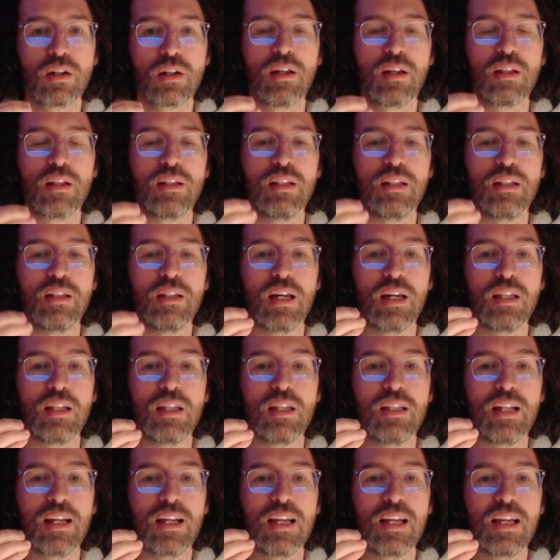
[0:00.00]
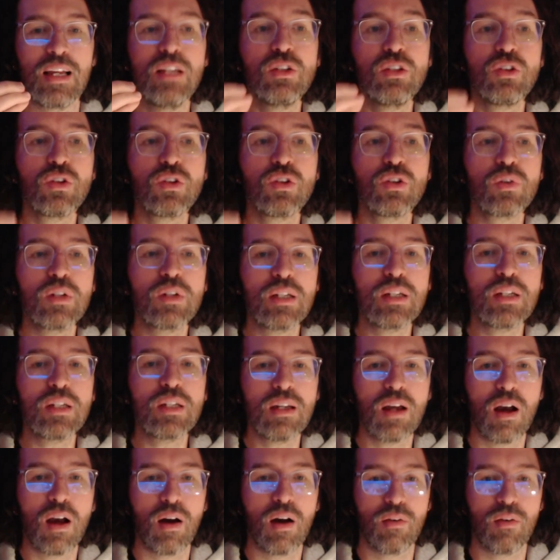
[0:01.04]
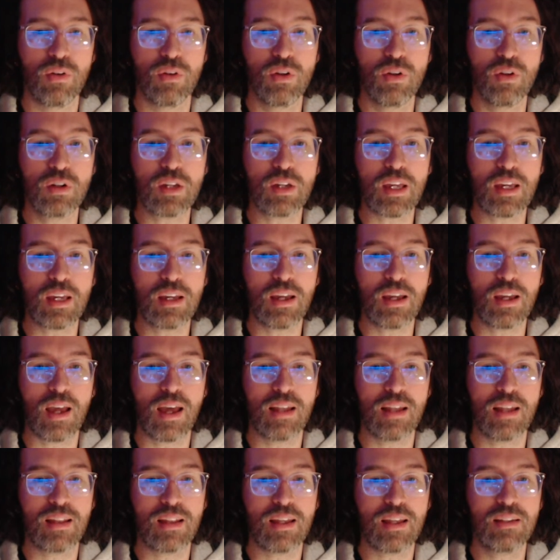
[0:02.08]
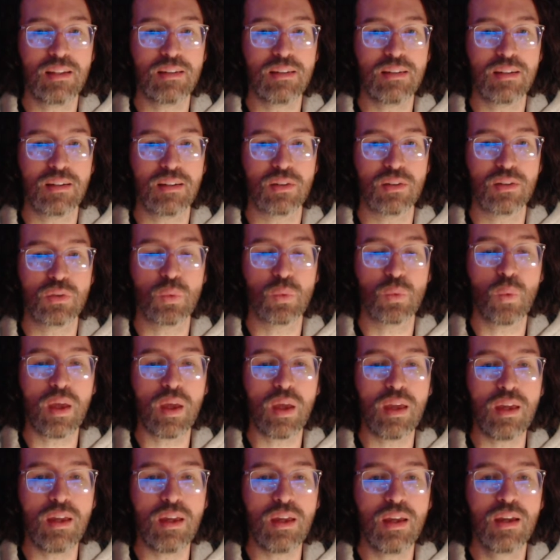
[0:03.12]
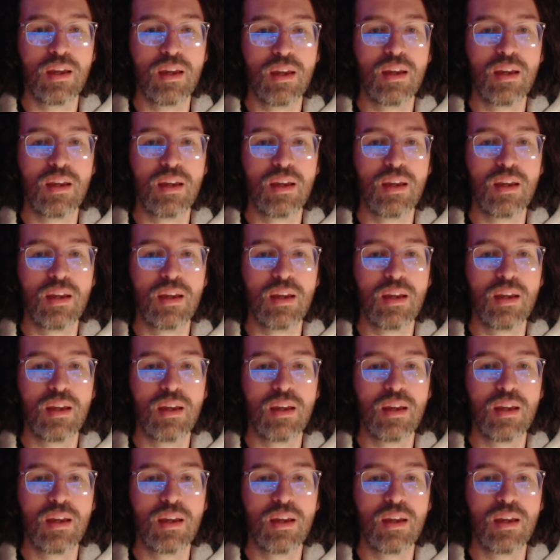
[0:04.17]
the history of looking at things in this way,